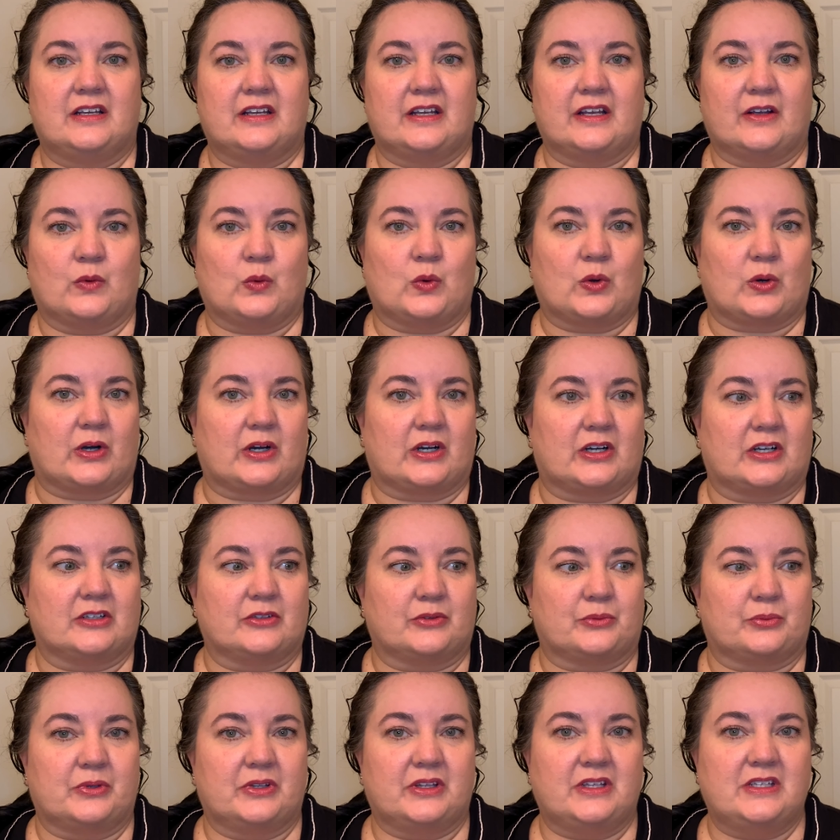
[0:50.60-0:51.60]

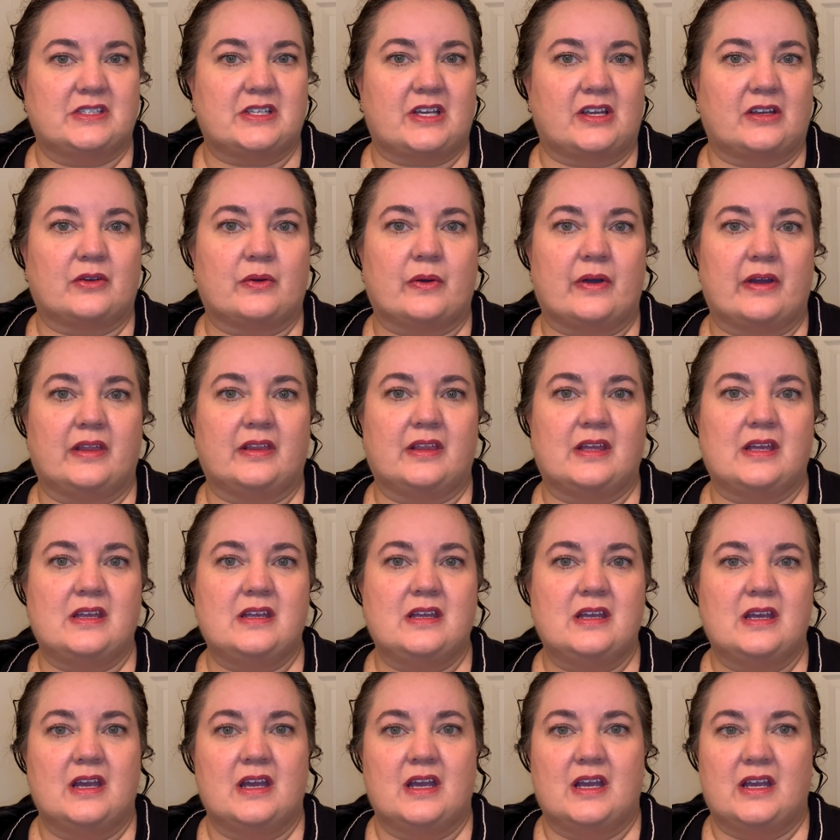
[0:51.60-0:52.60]
or really tight
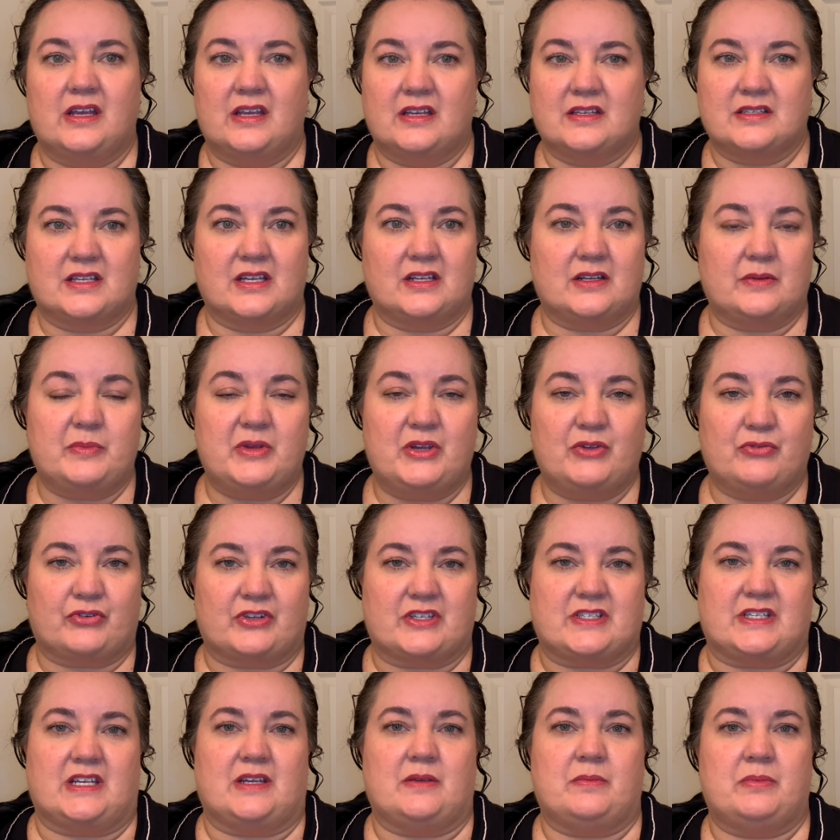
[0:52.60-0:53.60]
coily is going to be
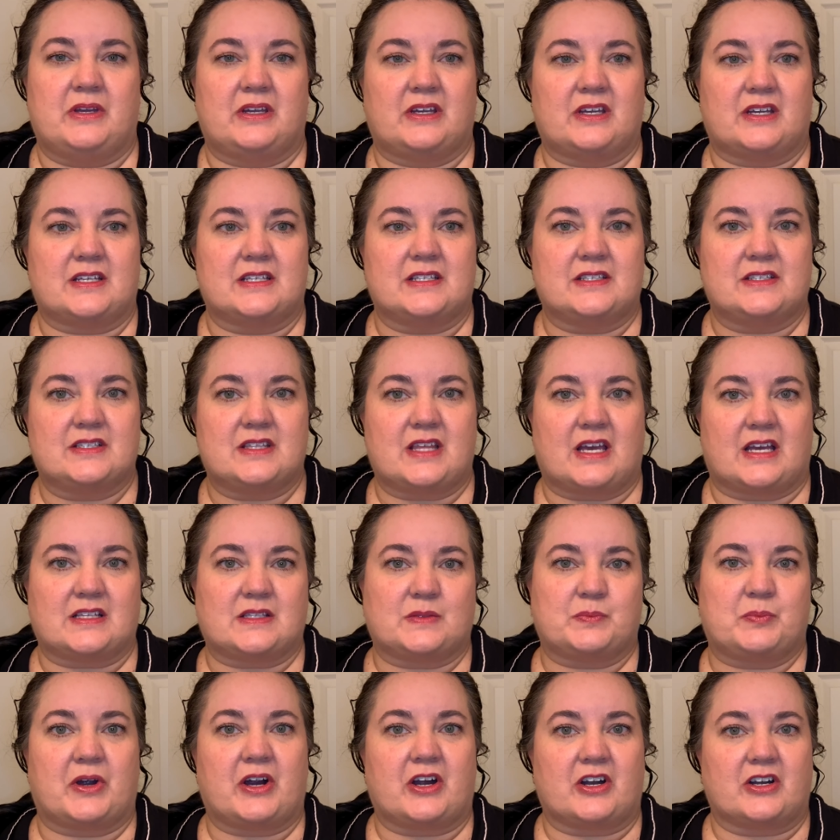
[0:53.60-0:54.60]
frizzy, because that's
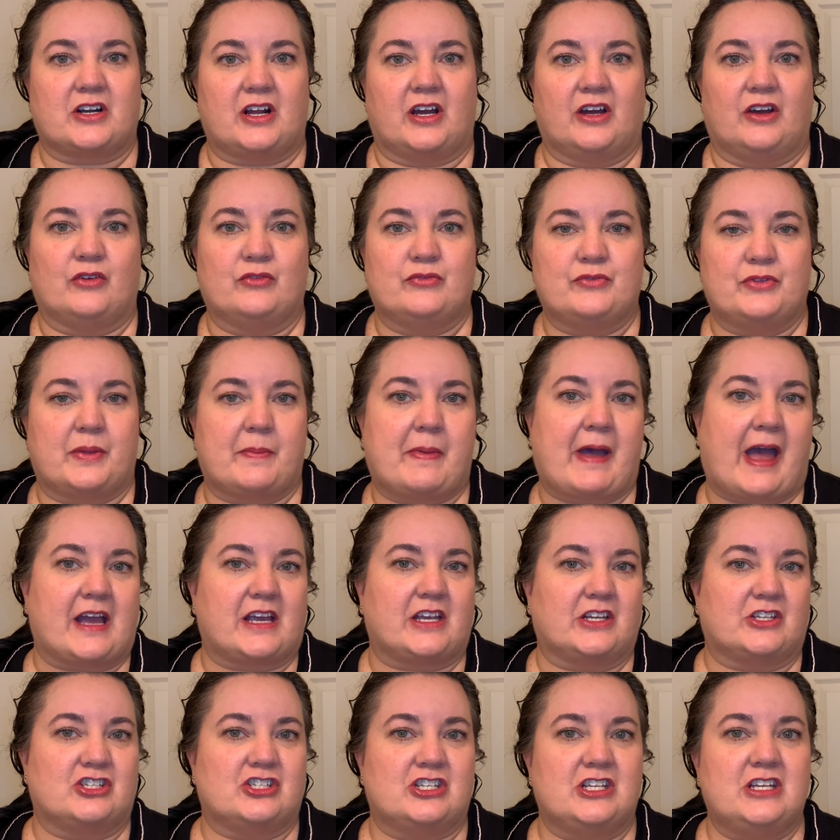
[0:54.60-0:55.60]
part of the
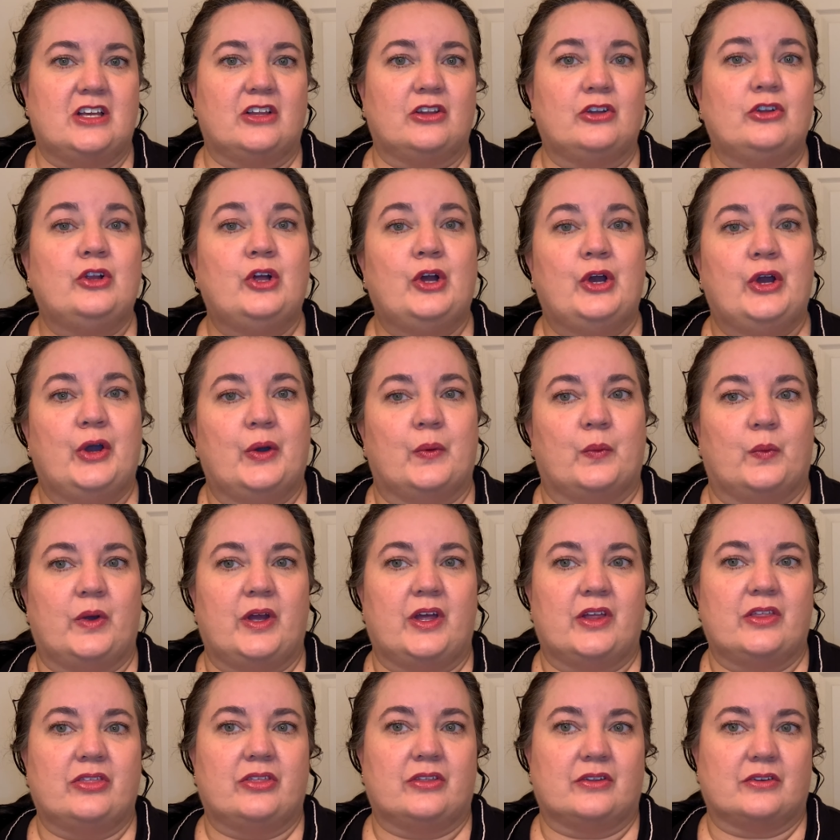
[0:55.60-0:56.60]
package deal
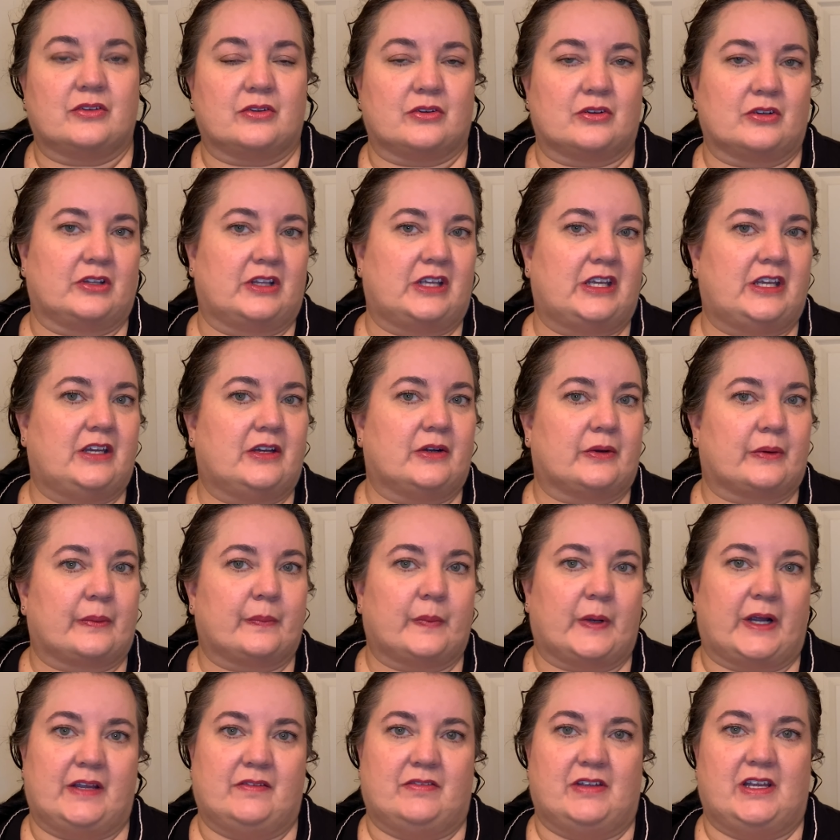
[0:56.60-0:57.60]
with curly or
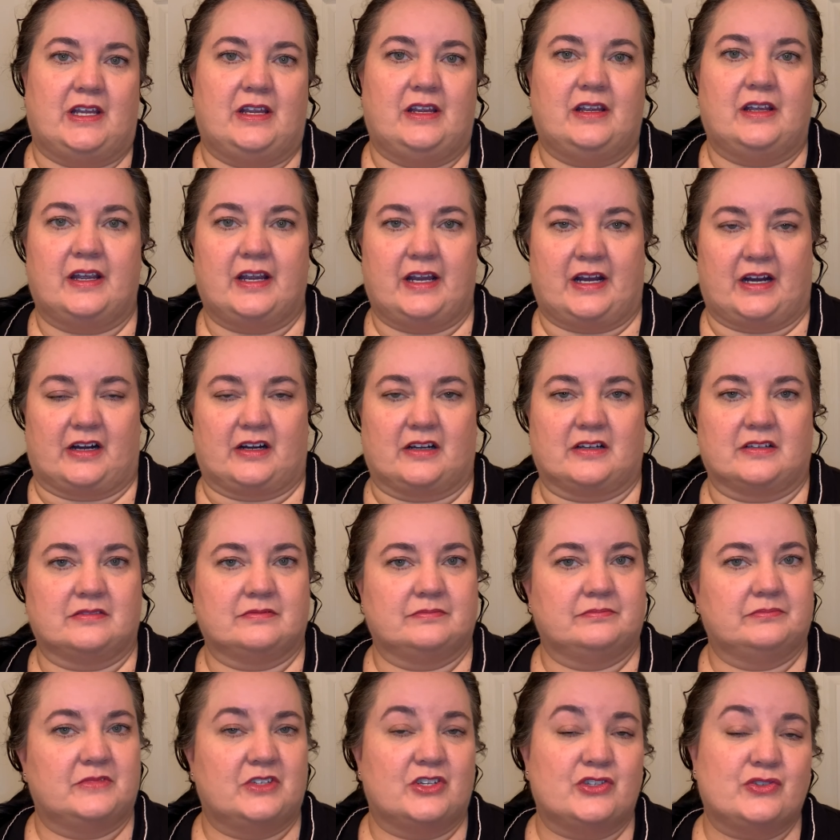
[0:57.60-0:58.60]
wavy hair
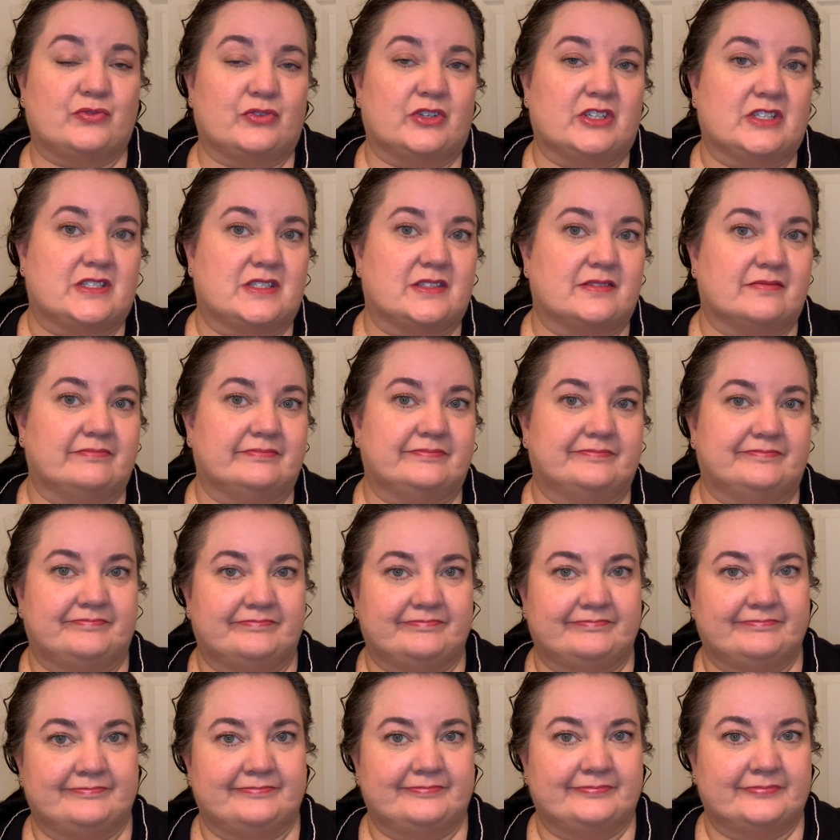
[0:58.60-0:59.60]
is frizz.
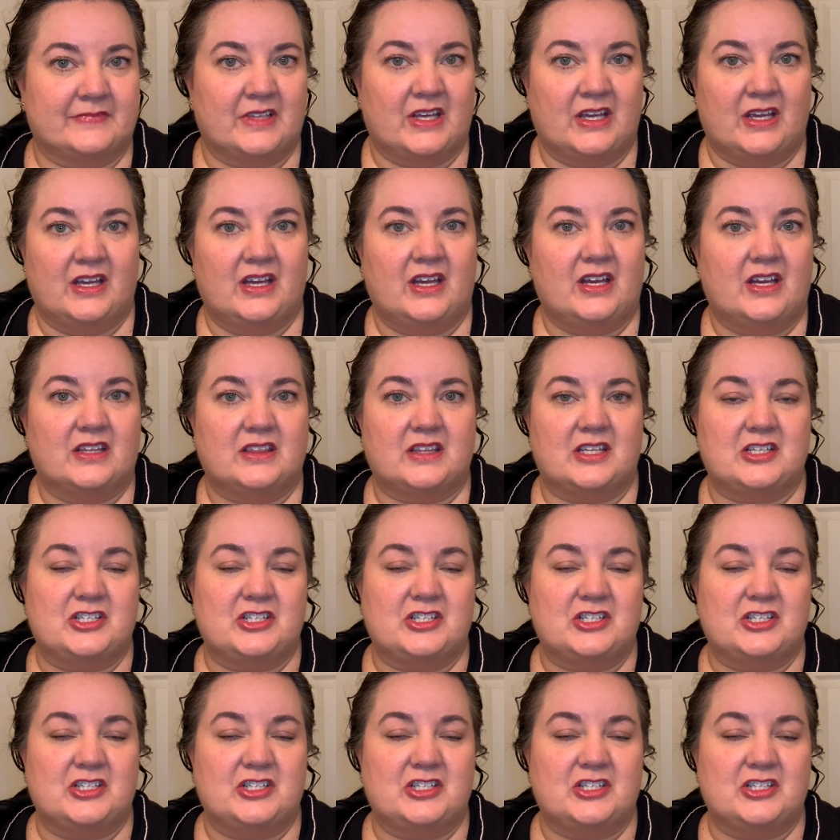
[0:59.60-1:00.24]
They